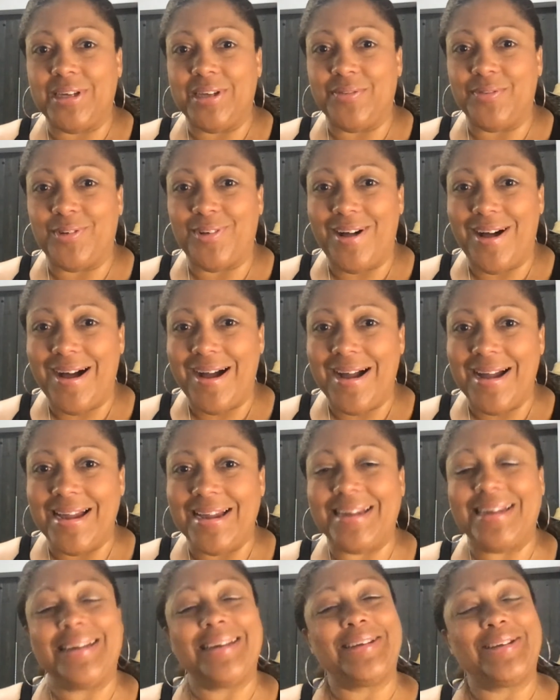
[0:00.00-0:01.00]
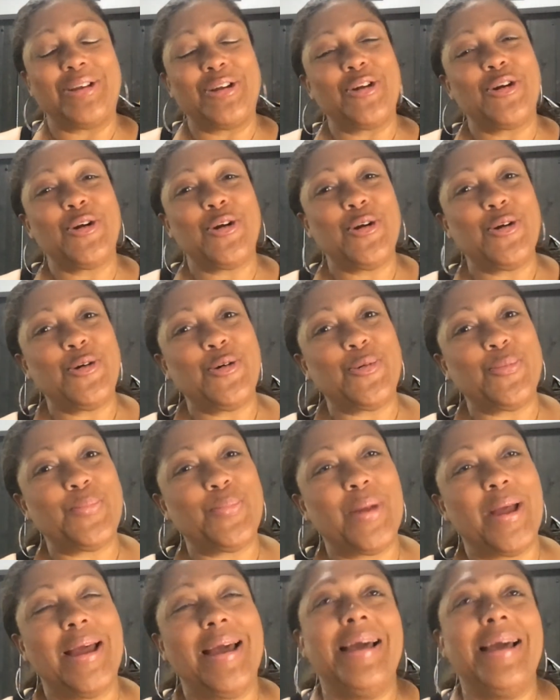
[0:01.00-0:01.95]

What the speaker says: evil eye in your home.